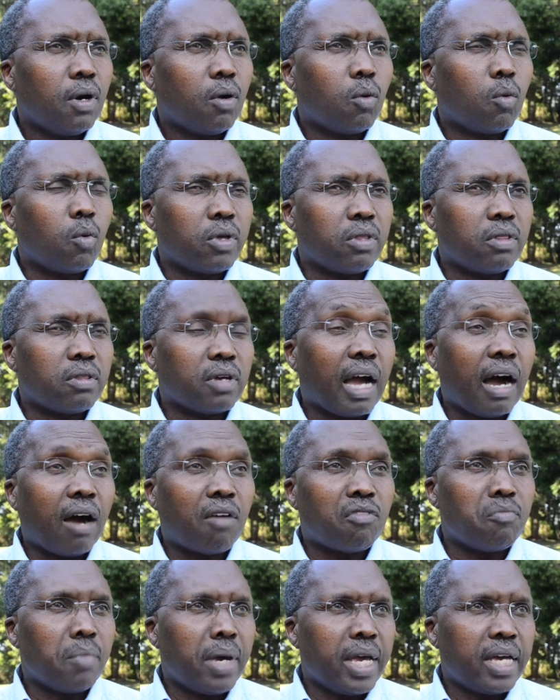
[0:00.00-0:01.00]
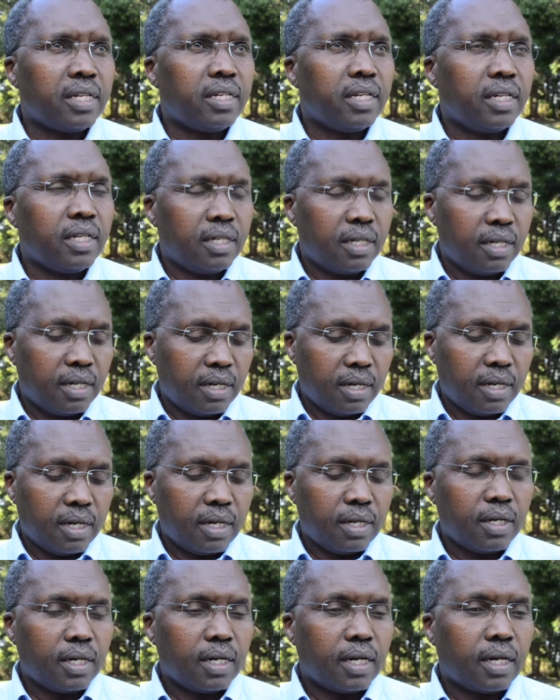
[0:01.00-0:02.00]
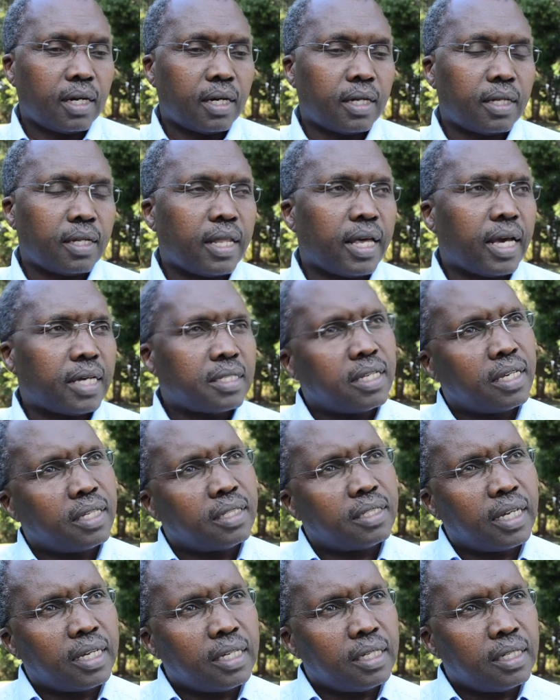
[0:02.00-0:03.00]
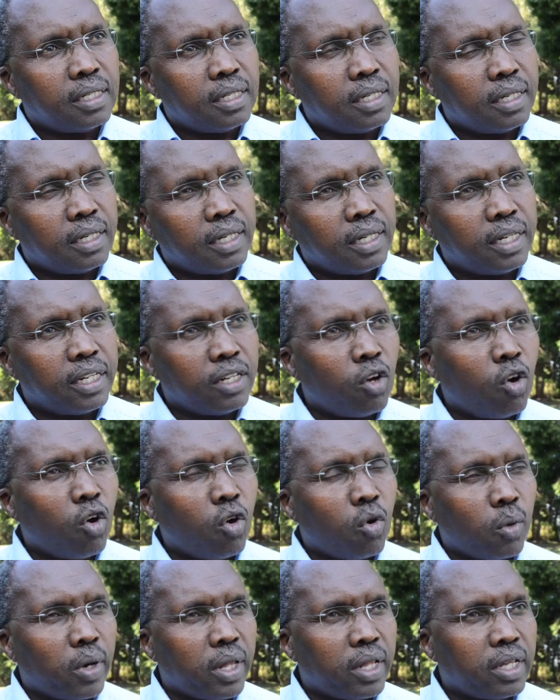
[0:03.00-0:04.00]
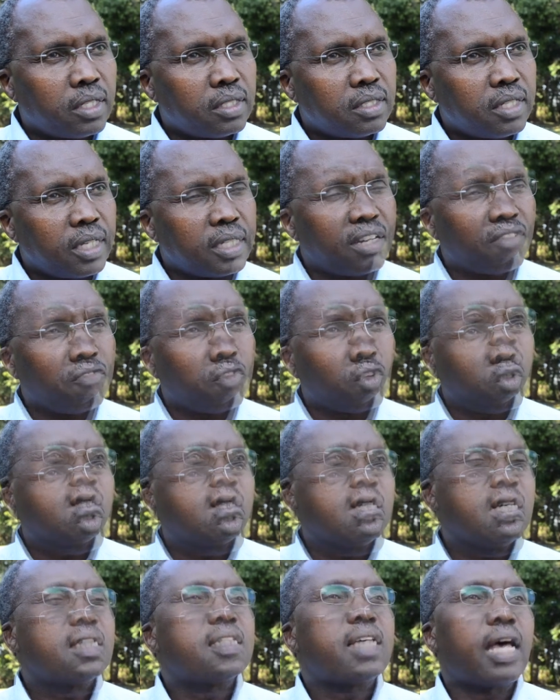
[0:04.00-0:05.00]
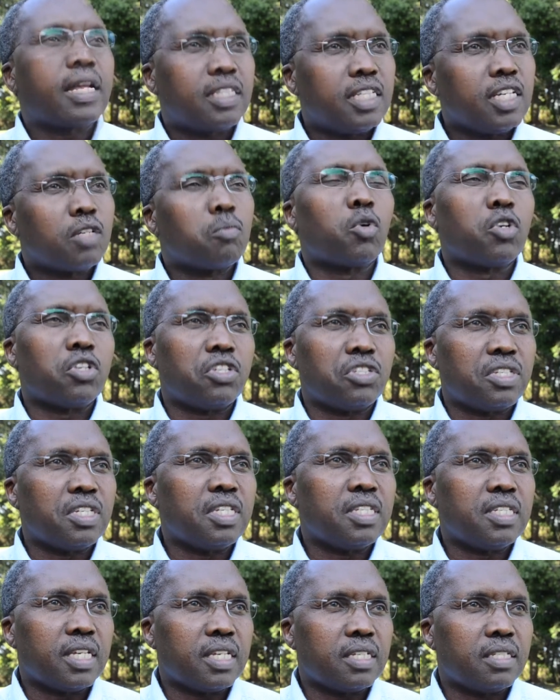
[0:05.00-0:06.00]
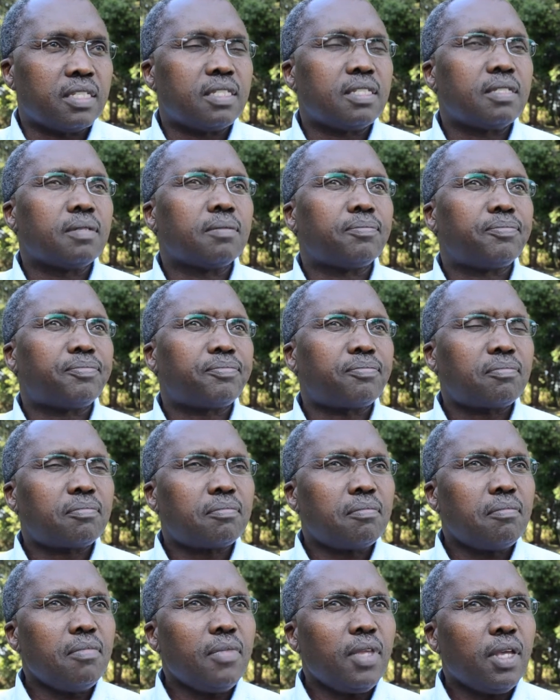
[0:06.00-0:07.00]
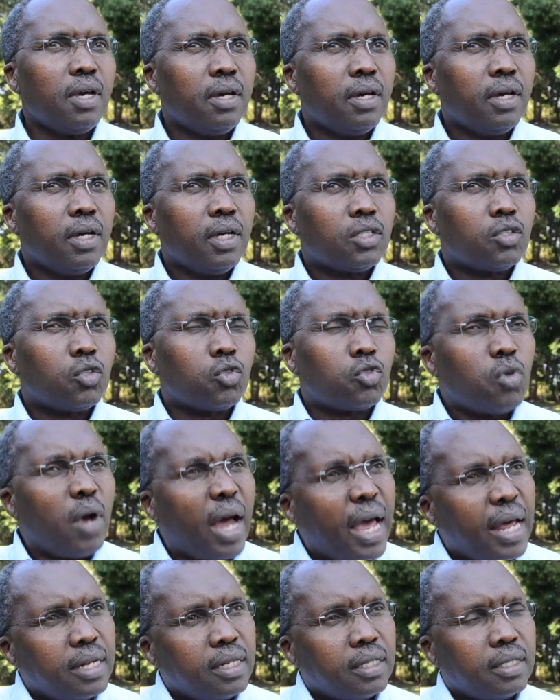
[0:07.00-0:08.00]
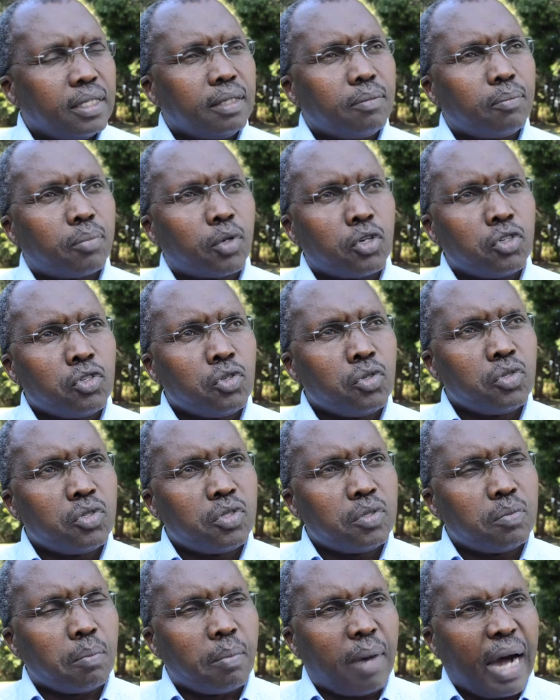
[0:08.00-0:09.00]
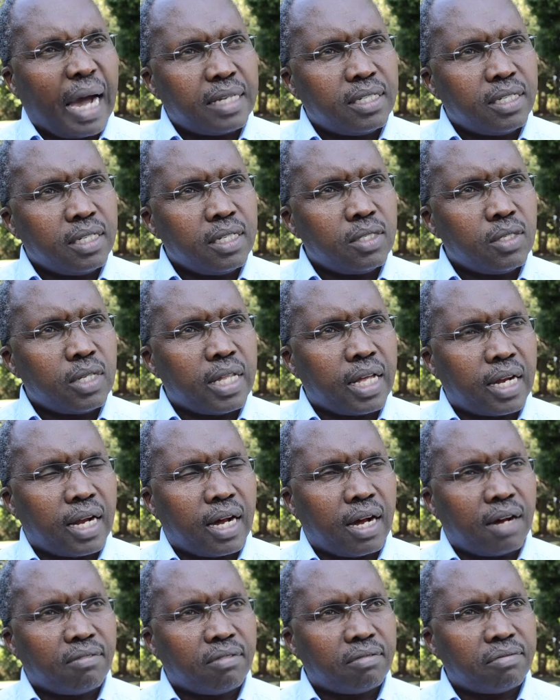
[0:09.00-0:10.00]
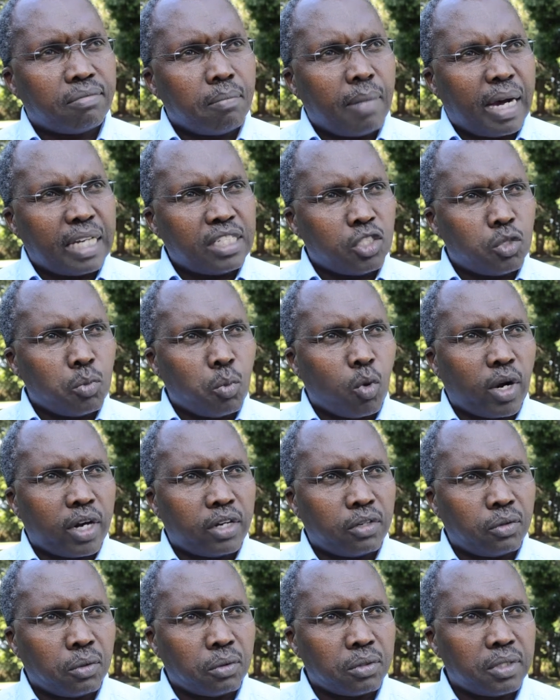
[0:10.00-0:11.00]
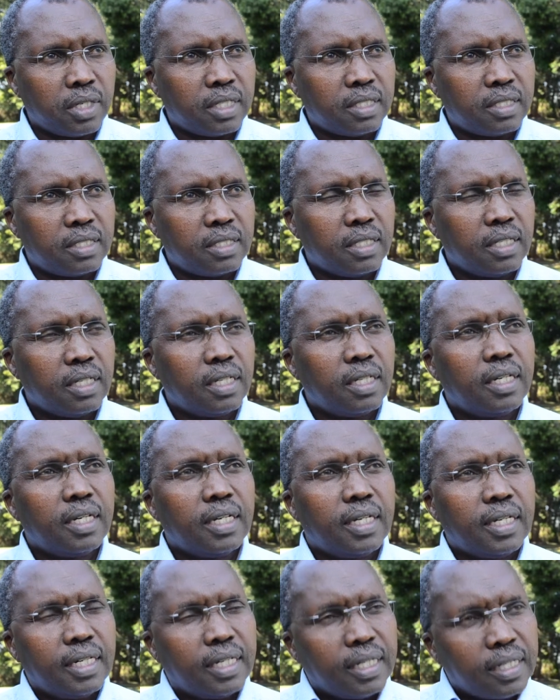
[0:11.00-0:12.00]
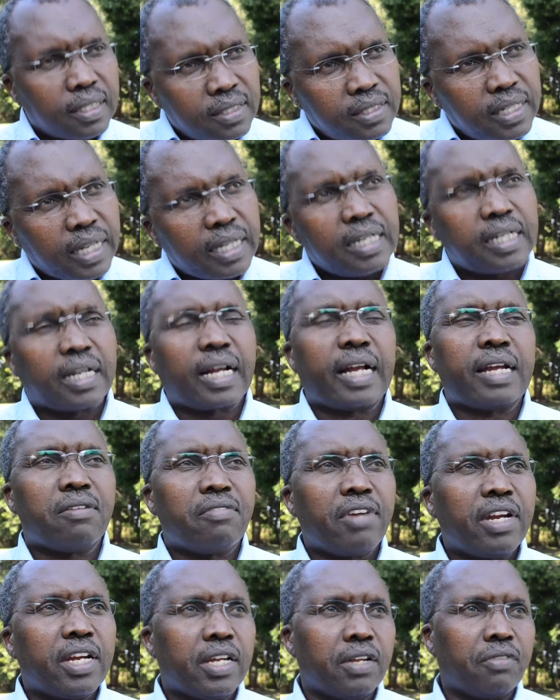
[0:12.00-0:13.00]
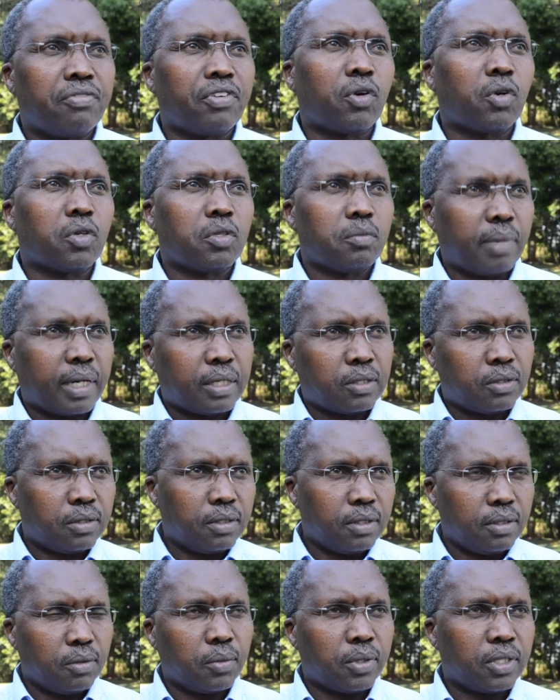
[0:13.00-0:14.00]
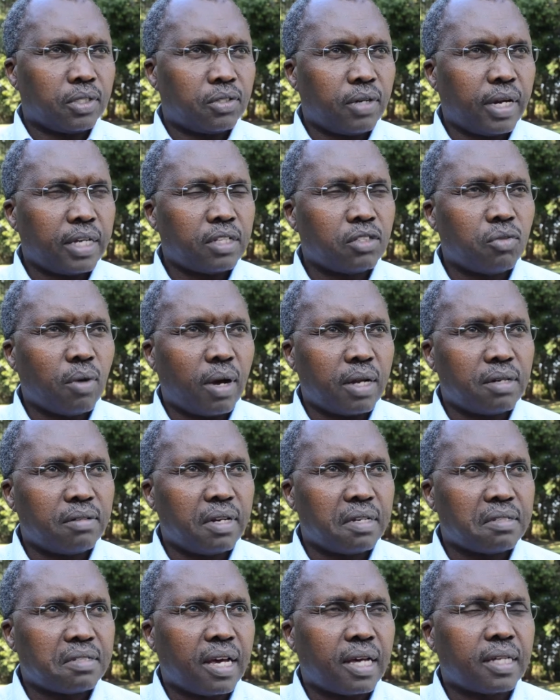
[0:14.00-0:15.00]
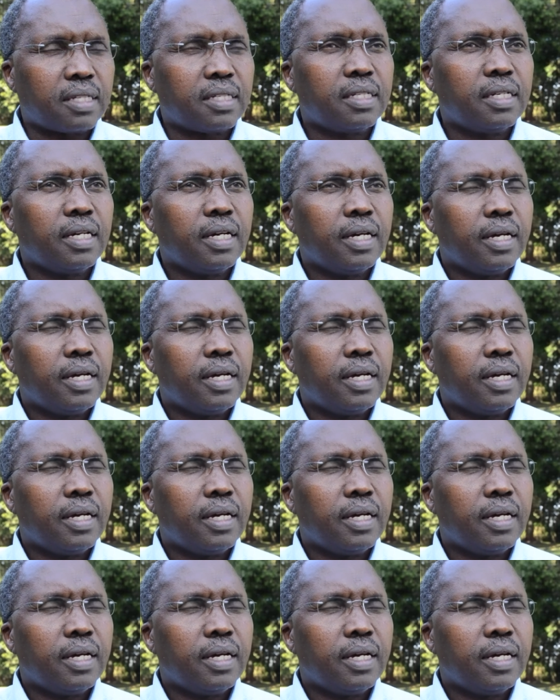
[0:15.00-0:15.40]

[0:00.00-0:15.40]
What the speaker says: with GovMed and their center in Lilongwe, the Center for Ticks and Tick-Borne Diseases, to try and produce batches that have much smaller doses. It's technically very difficult, but we're trying to address that.